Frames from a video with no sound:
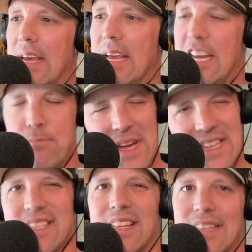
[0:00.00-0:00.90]
he
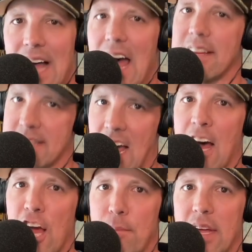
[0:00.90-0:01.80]
missed a lot of
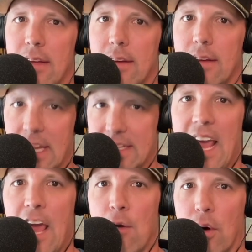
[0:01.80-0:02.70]
time at
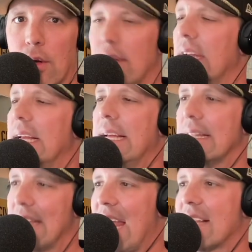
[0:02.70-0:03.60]
Campbell.
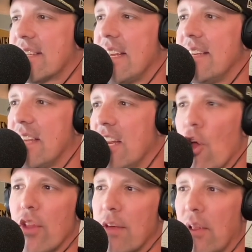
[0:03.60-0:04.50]
Last season, he
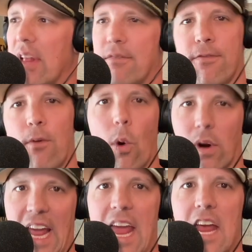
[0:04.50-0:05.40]
only played 4
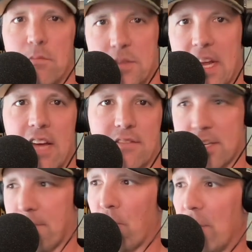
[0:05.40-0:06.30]
games because
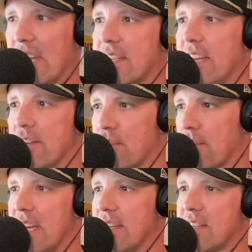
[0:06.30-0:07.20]
of a wrist
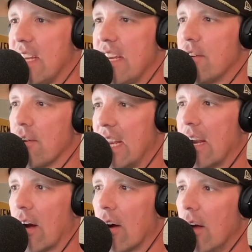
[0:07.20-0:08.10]
injury his senior
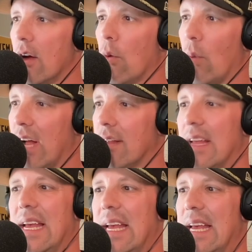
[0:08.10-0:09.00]
year. Well,
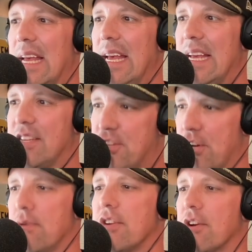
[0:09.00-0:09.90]
his
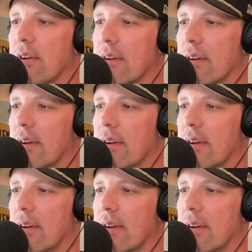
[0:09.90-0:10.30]
junior